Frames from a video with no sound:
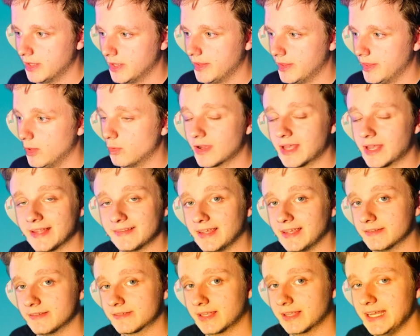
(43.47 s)
You will get the
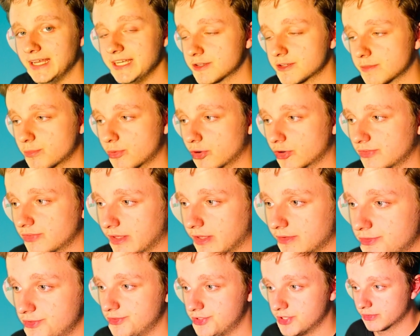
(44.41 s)
installation process
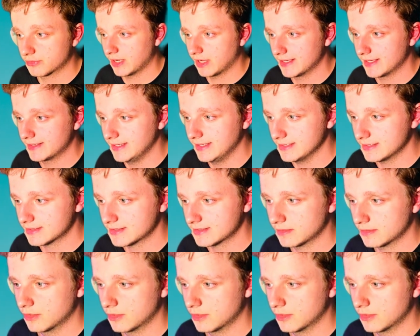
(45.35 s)
just like this.